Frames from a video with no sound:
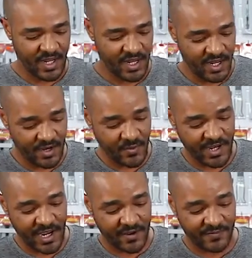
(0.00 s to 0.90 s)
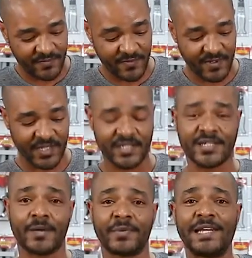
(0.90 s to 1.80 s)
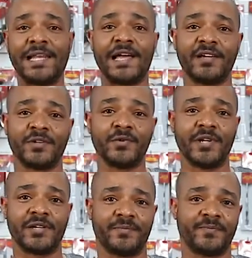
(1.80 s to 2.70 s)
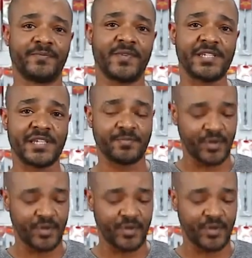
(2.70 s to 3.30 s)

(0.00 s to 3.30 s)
Here we have top of the line coolant. This is